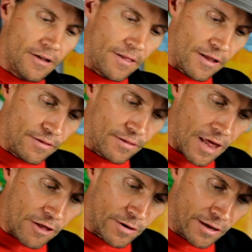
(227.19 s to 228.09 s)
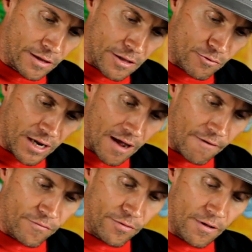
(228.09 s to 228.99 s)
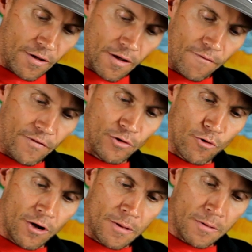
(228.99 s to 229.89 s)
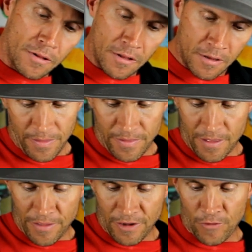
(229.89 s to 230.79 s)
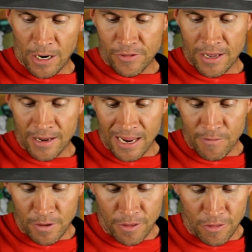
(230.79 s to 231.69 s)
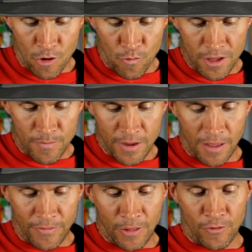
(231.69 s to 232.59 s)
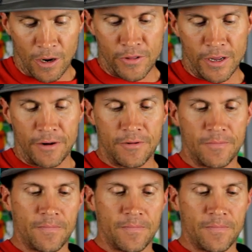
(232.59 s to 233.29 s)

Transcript: And then last but not least, we have 51s. I think Frankenstein. I can't really see the whole wheel, but I think it's Frankenstein.